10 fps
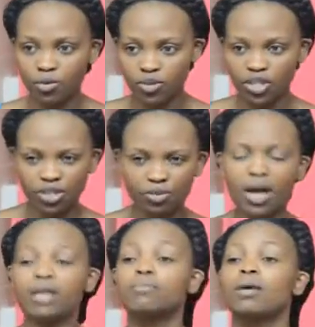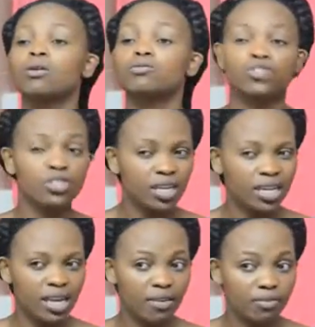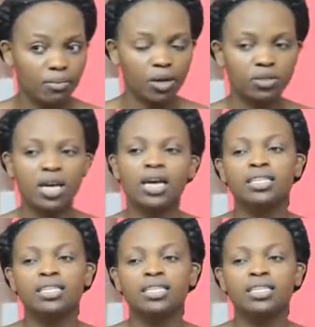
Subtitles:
just the right amount, just the enough amount.